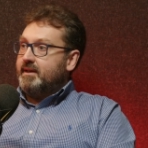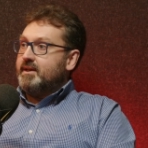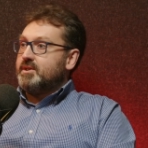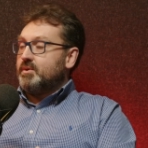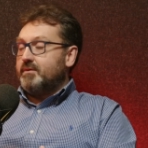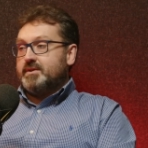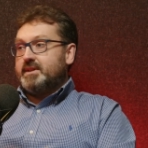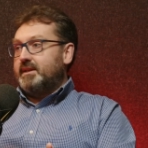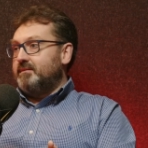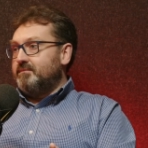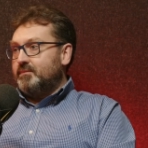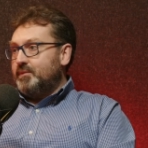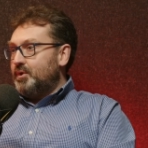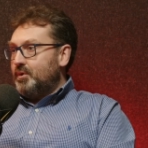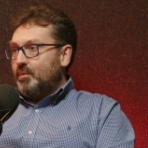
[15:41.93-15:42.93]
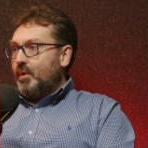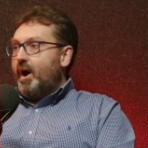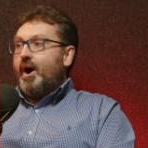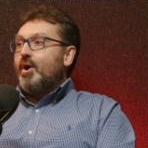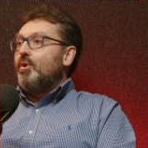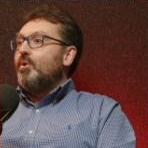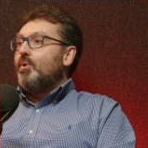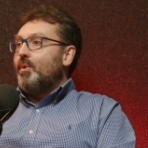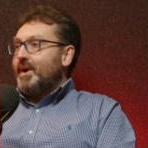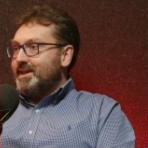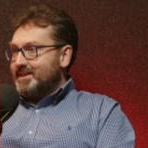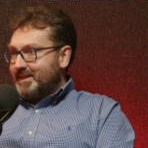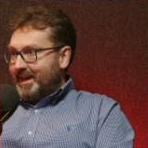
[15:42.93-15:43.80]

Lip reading: So obviously, I always